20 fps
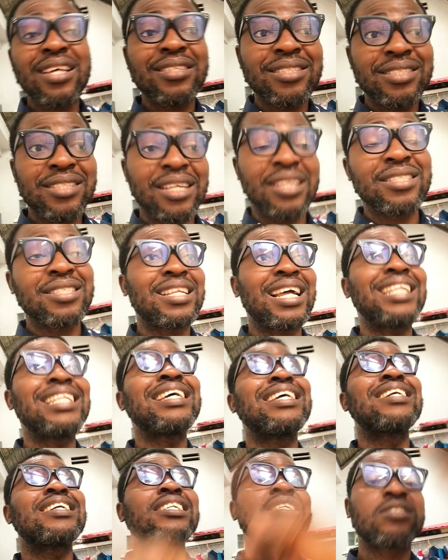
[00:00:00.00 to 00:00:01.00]
States than
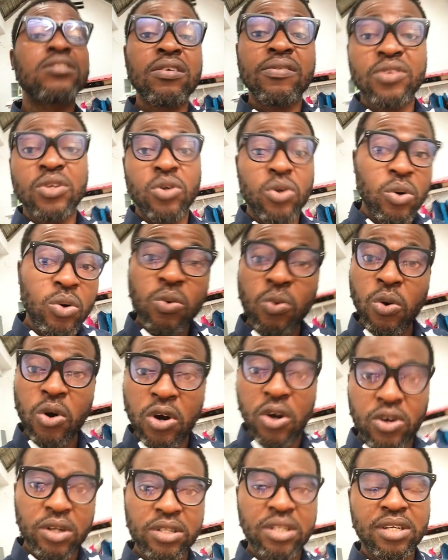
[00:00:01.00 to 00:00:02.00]
the rest of the whole
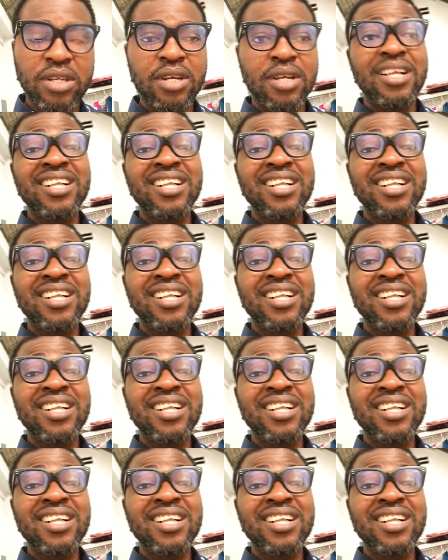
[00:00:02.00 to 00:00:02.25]
world.